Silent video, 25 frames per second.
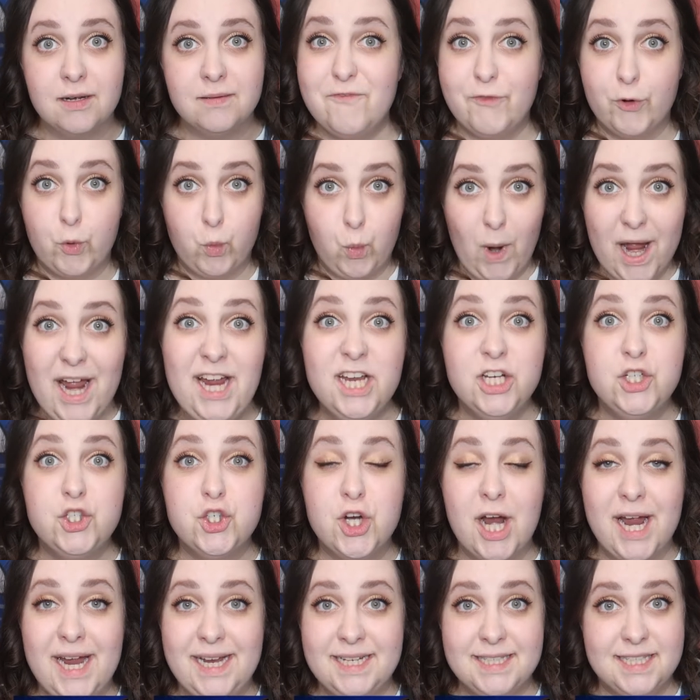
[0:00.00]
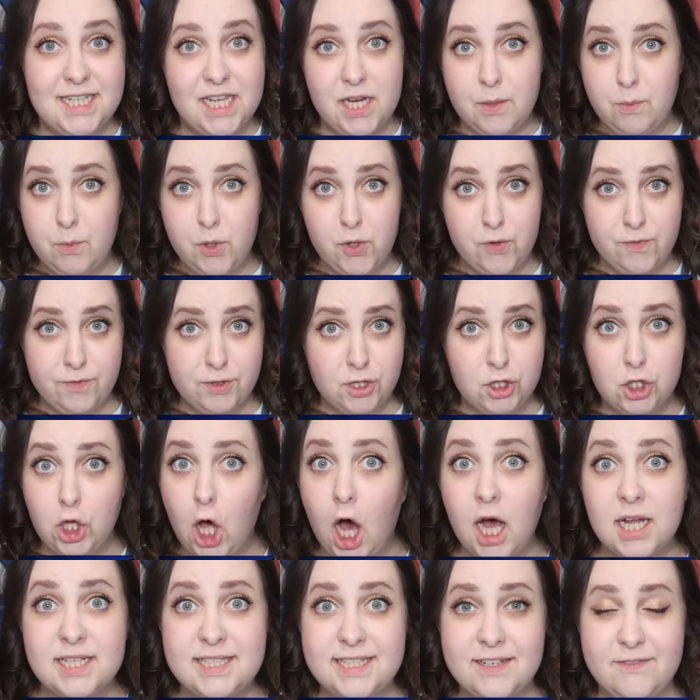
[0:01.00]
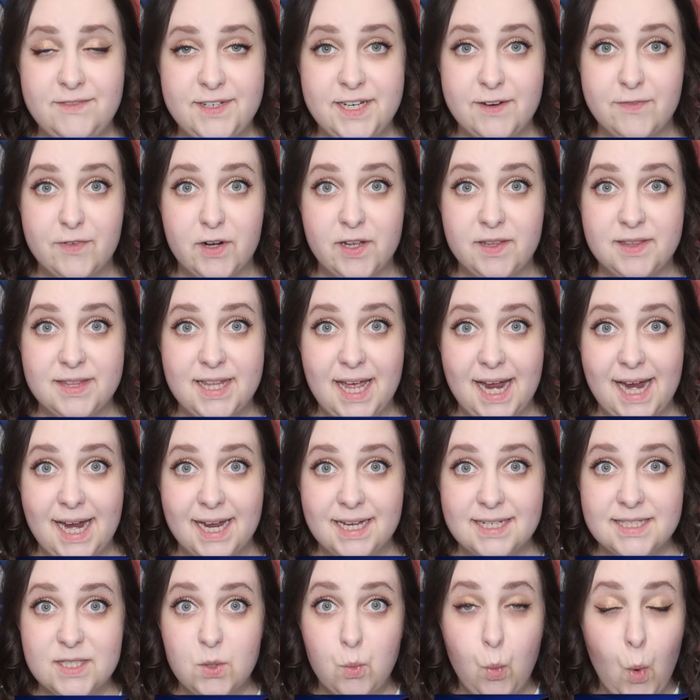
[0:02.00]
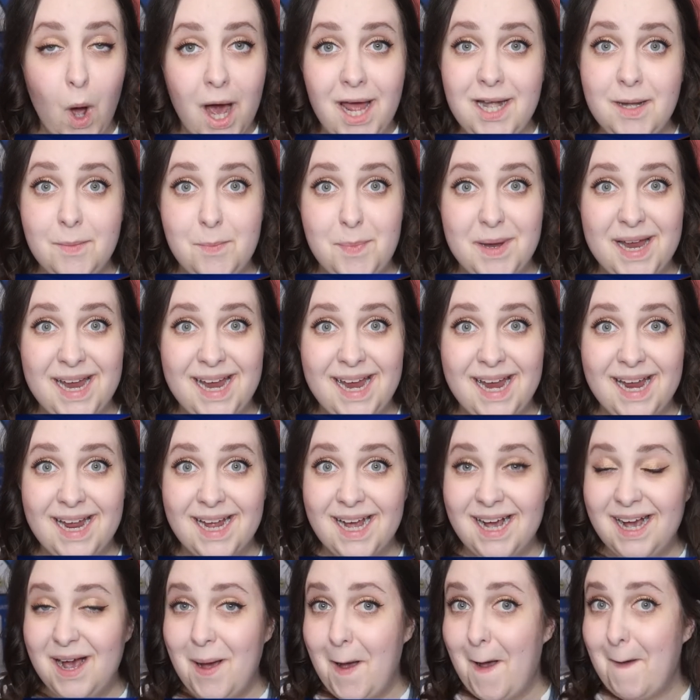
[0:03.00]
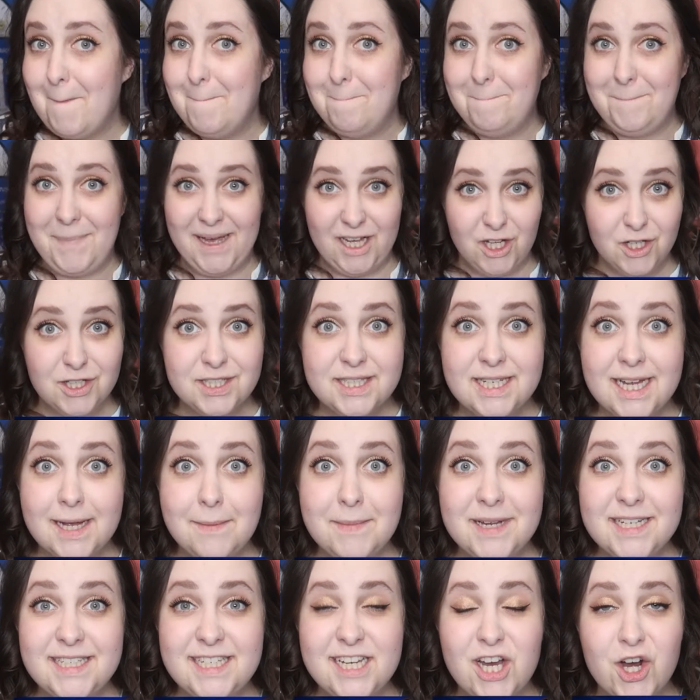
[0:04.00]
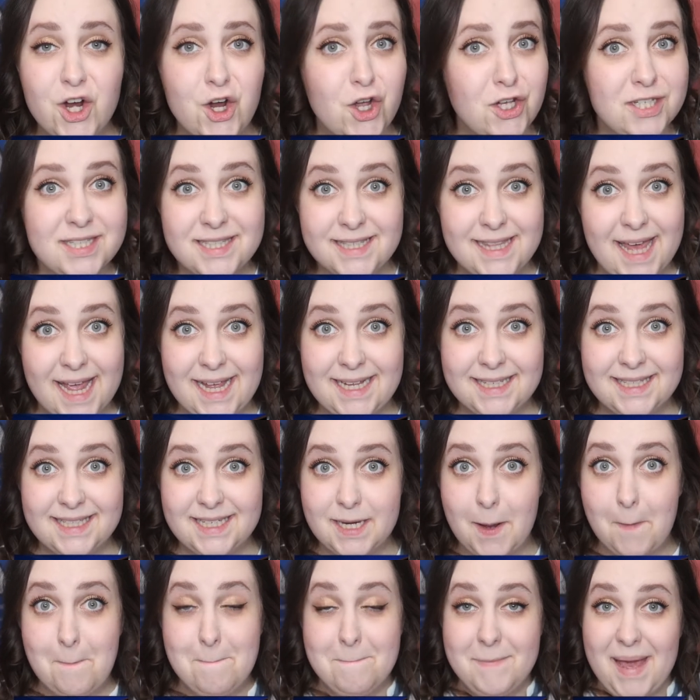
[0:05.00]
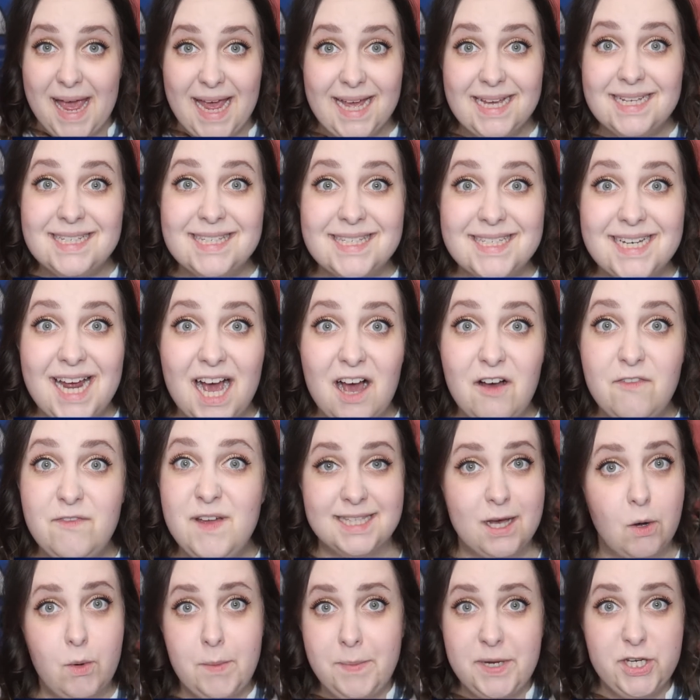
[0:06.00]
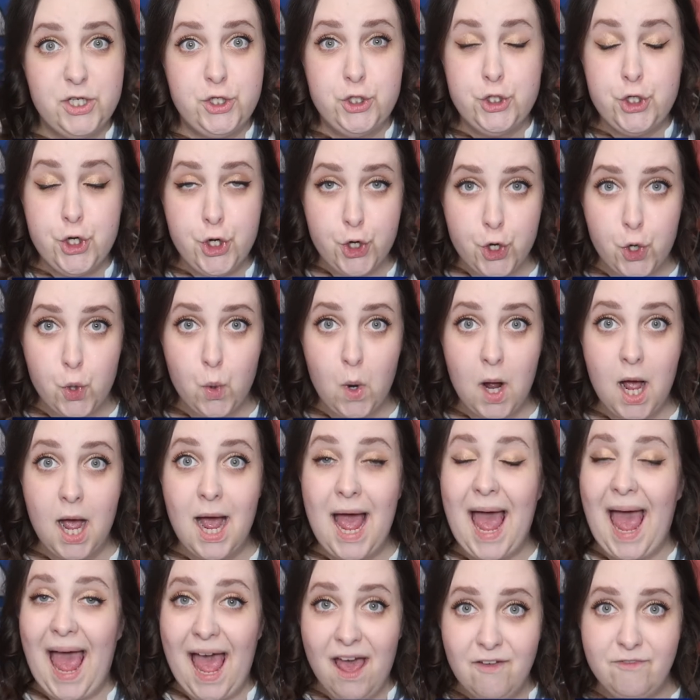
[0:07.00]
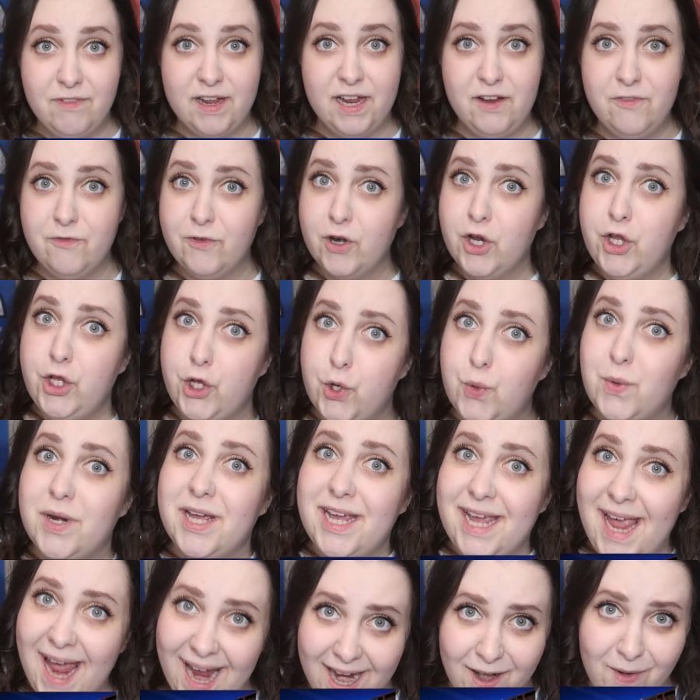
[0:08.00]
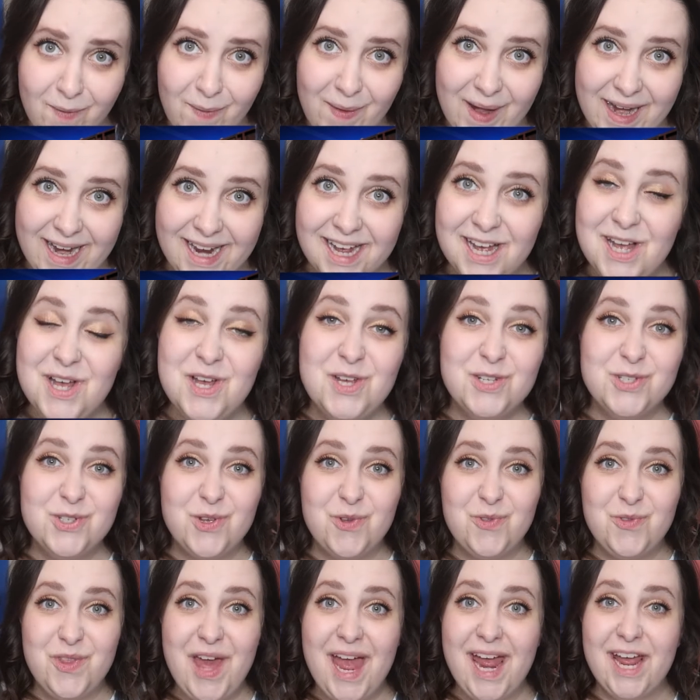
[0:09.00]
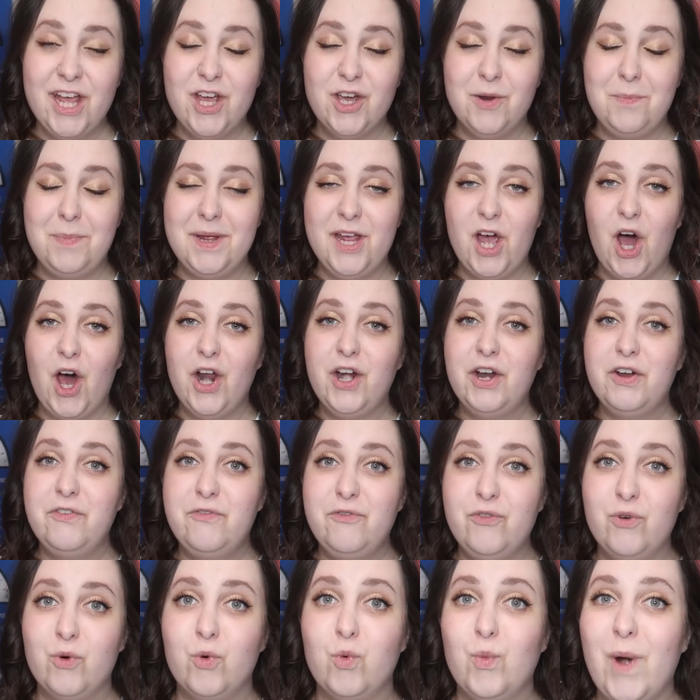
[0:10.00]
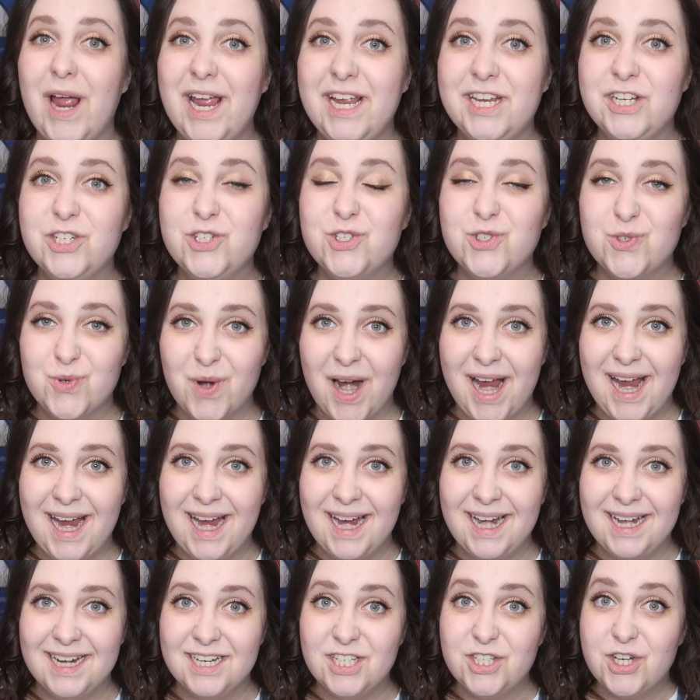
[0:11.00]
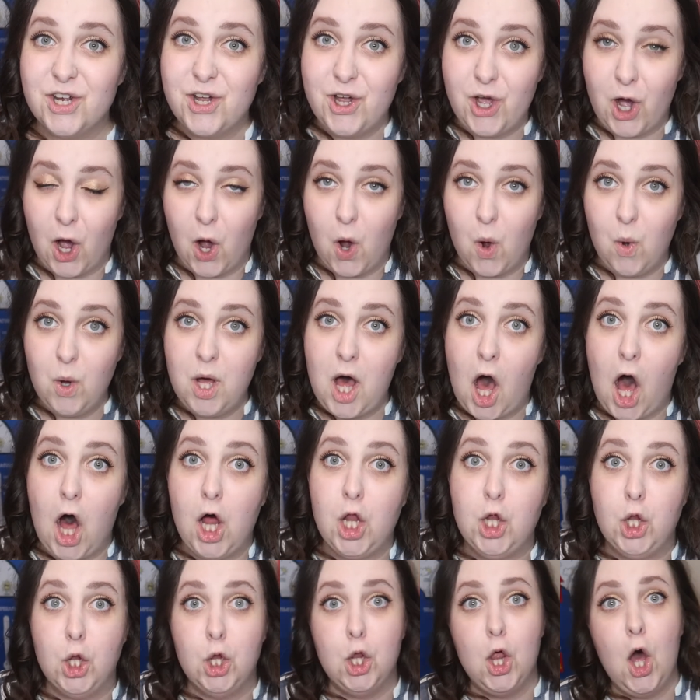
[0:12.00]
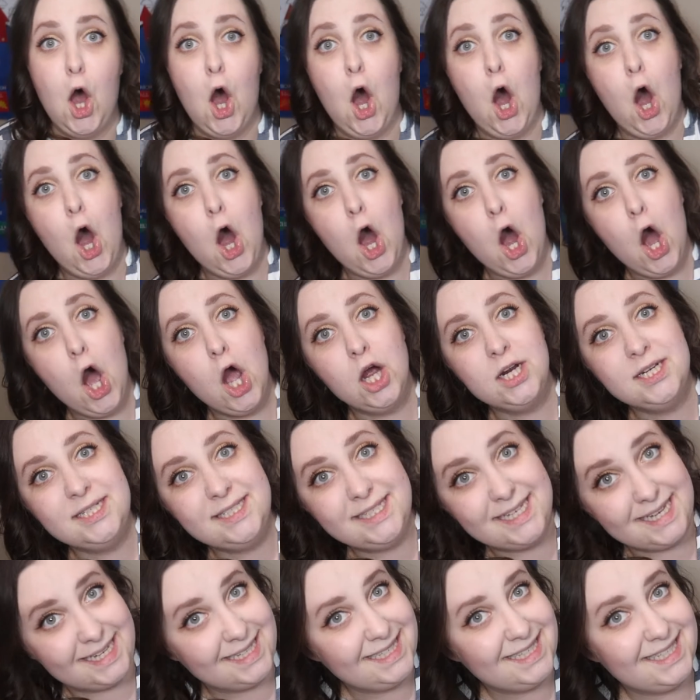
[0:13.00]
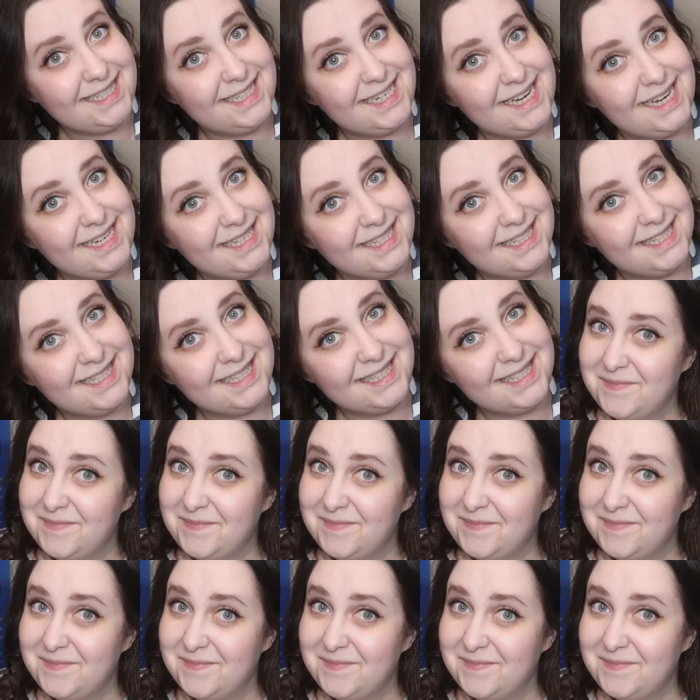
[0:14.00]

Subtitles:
Freight trains can move lots of different things, one being building materials, things to make stuff that would be too heavy for you to carry. So they could be on a freight train to go a long distance.